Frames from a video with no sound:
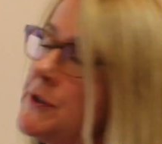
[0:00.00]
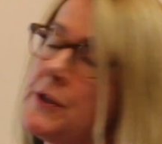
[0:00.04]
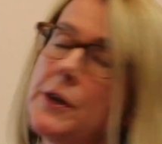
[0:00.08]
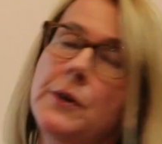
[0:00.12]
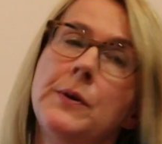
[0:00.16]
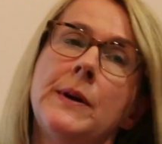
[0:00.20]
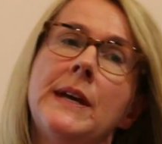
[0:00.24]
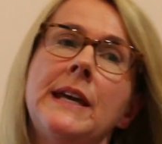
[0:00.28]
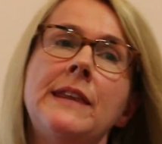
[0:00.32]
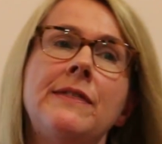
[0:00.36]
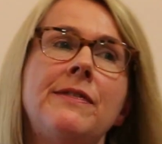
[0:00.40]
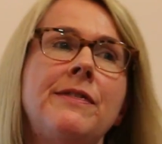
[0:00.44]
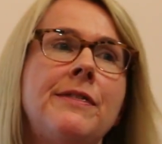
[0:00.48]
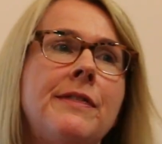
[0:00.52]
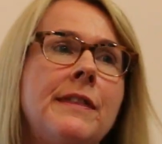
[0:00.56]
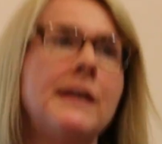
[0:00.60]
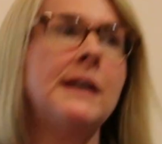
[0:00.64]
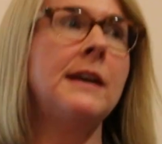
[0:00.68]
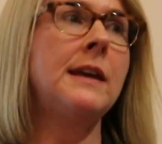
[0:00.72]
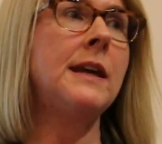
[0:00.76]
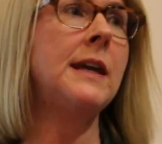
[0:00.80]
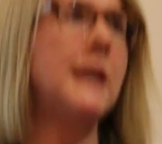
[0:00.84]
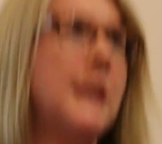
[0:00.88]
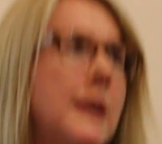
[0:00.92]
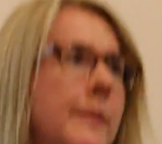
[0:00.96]
So in
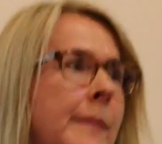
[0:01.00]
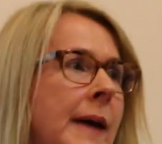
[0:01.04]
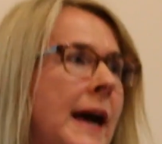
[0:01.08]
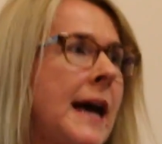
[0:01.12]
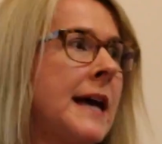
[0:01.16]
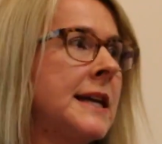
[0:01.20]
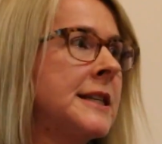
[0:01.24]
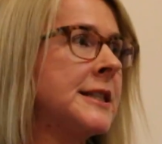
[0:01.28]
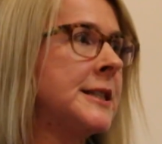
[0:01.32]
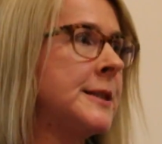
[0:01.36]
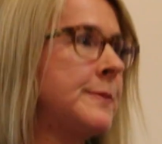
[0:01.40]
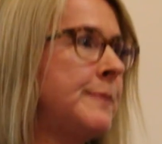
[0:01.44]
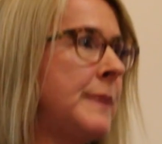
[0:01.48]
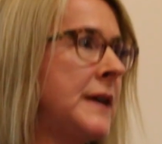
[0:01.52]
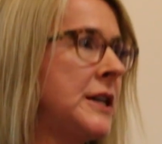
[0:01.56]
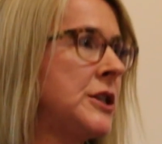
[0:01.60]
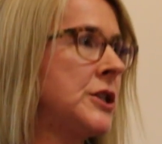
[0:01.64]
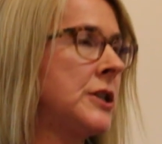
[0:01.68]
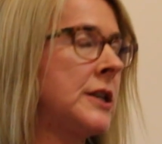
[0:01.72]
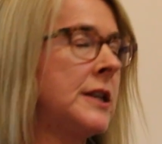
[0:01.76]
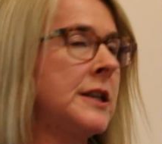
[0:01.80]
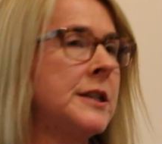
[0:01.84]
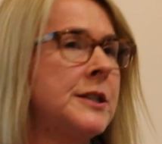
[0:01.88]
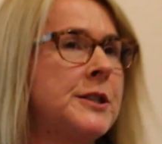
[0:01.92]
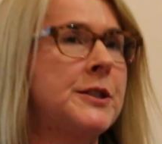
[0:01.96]
thinking about
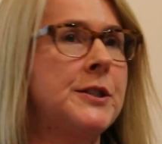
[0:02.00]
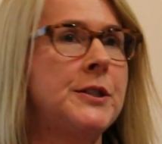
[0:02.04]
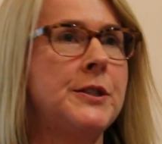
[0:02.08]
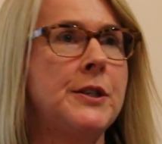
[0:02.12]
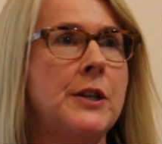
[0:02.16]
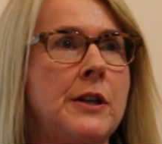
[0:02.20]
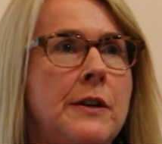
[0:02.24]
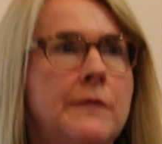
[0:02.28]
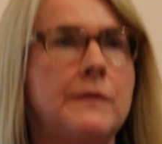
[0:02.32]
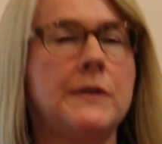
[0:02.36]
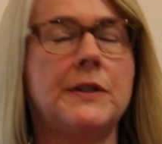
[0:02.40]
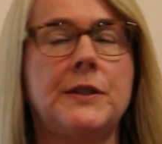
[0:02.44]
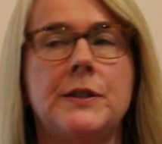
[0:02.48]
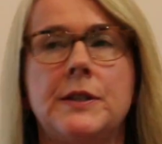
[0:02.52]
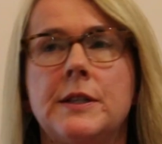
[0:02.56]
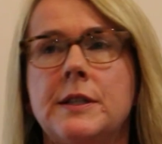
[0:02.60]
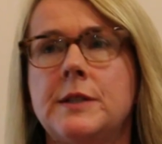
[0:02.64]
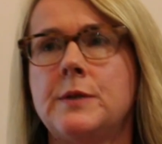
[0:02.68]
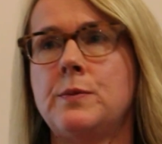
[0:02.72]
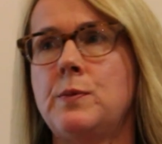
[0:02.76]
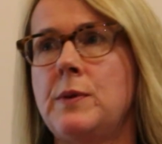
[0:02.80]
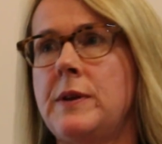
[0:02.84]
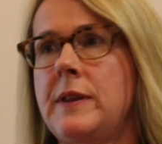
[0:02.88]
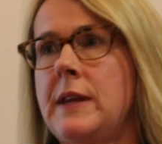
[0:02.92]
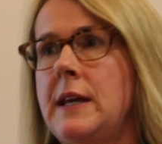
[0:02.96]
specialist services
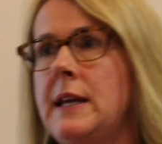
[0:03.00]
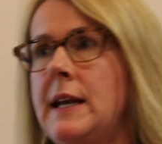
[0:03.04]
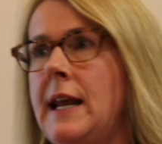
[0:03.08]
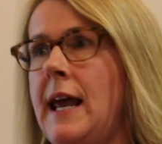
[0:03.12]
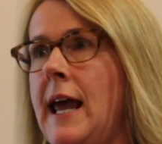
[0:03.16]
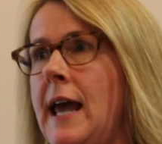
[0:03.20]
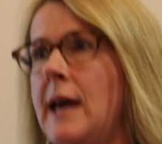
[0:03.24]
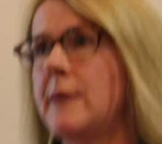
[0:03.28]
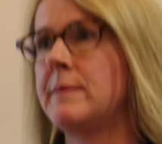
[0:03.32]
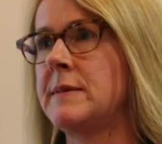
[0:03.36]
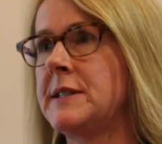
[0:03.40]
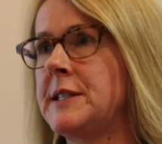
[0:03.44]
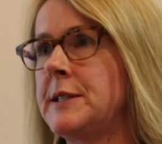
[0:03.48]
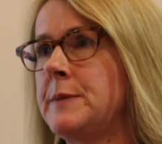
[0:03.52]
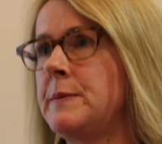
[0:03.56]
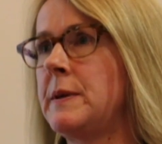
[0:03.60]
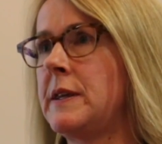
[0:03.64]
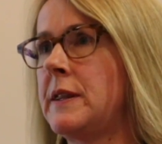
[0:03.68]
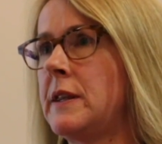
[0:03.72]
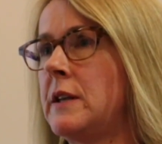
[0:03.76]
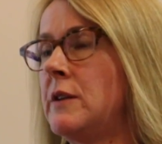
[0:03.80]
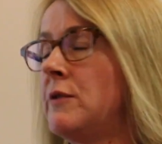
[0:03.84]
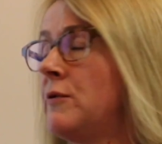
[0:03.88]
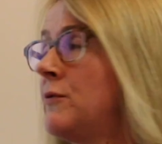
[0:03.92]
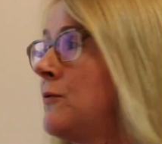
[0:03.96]
within
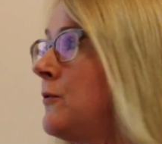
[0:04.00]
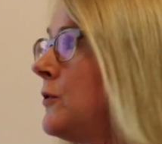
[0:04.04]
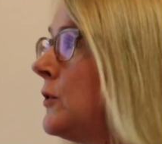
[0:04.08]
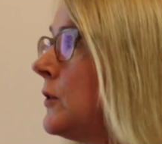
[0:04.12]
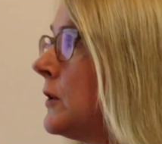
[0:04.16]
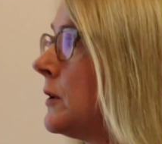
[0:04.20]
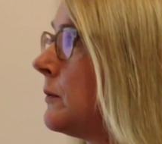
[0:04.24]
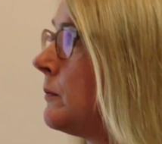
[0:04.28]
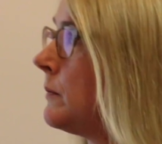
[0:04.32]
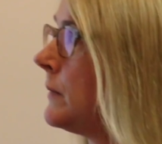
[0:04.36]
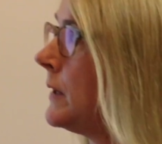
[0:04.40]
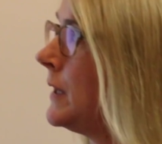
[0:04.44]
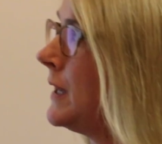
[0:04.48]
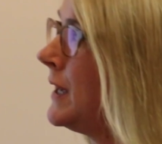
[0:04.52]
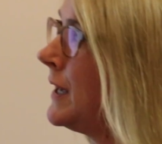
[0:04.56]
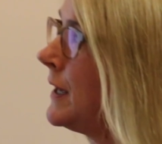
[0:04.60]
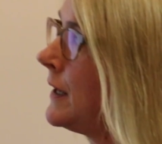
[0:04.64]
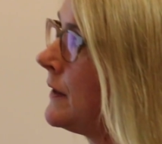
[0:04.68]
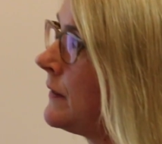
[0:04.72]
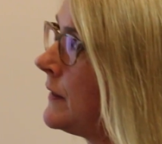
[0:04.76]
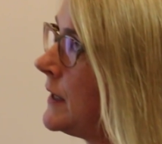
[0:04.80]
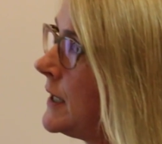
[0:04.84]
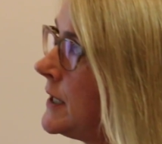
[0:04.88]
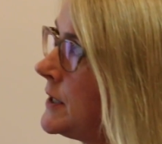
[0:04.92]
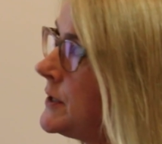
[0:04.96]
Hammersmith and Fulham,
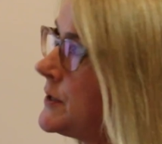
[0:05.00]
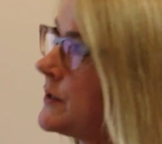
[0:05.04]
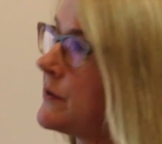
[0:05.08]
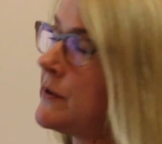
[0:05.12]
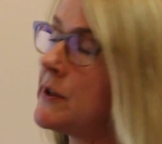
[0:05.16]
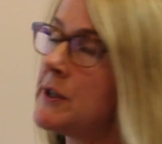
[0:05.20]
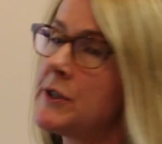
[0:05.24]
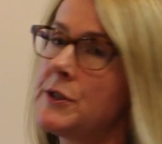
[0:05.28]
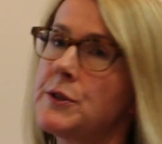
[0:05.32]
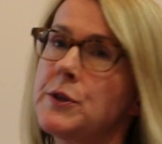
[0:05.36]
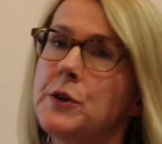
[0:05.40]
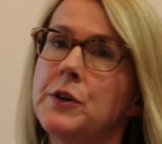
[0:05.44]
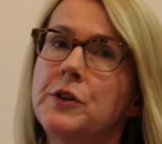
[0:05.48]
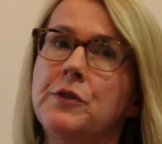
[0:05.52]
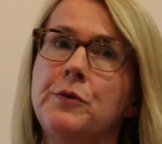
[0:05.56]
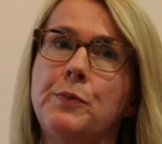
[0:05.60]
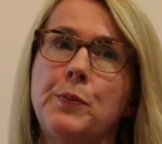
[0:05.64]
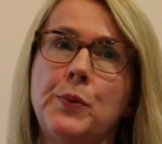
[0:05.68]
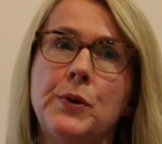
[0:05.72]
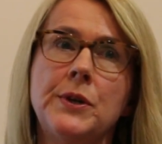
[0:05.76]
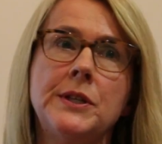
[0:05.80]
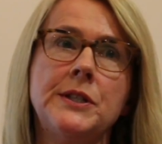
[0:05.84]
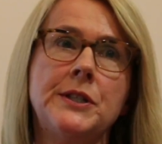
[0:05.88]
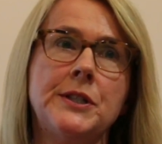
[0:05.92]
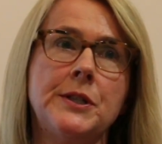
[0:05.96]
these are the sort
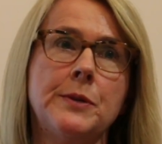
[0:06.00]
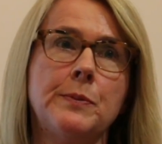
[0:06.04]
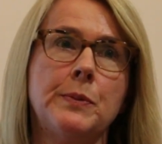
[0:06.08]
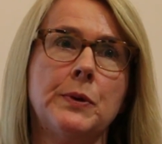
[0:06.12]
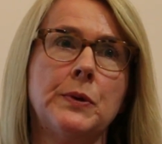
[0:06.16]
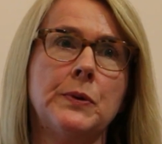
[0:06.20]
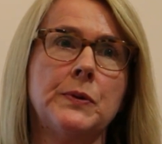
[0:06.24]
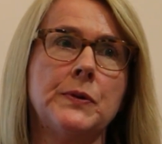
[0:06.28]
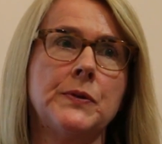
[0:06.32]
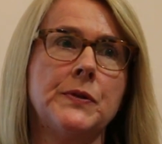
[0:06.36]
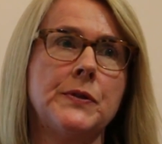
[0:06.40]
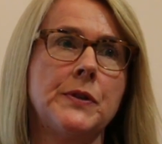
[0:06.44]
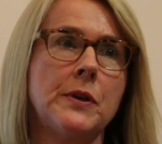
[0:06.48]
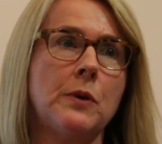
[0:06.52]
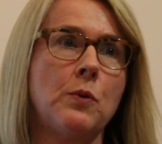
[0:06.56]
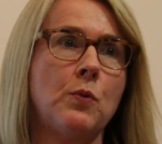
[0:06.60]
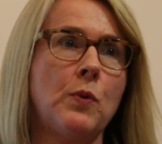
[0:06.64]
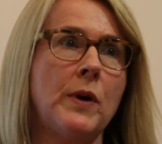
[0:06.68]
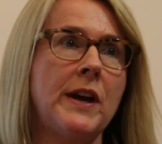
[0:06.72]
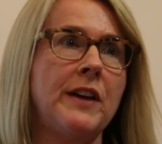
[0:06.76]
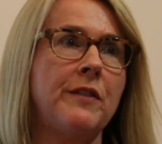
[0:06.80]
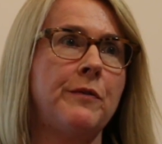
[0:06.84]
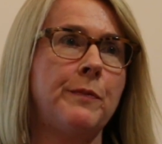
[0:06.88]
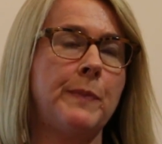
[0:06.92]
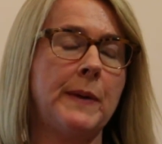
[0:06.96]
of principles that
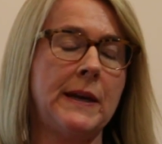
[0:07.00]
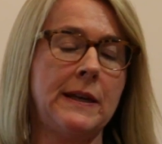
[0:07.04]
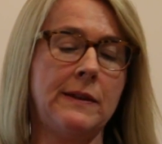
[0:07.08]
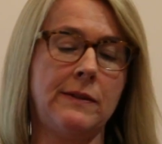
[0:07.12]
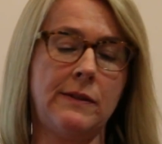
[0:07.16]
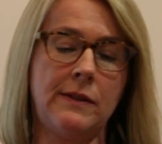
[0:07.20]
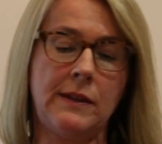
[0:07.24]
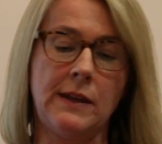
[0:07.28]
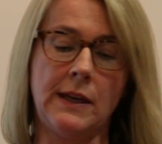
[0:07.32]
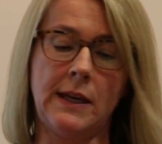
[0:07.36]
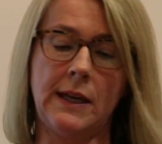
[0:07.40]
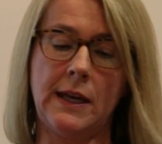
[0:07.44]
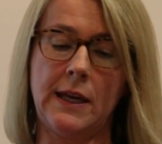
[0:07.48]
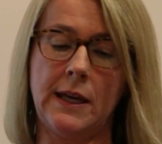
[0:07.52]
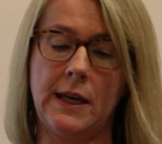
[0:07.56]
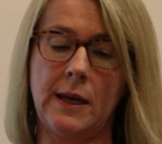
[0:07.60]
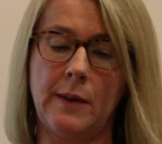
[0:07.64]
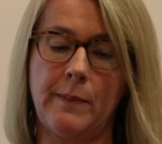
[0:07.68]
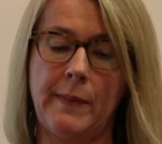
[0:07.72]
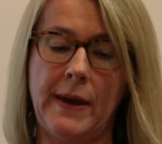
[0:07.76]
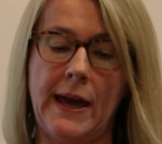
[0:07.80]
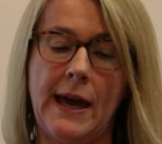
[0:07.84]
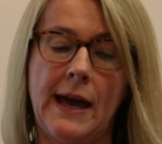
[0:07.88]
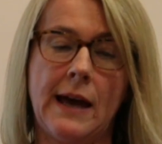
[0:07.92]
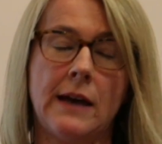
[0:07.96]
we've been thinking
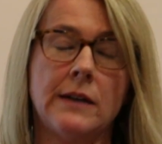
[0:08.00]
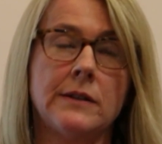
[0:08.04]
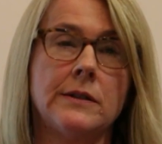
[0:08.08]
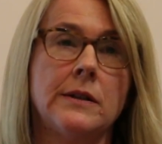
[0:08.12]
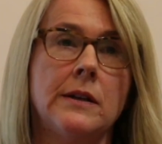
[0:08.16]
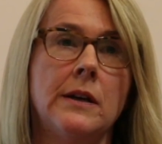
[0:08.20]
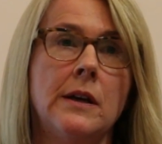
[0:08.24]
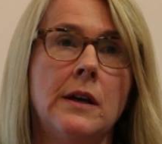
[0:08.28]
about.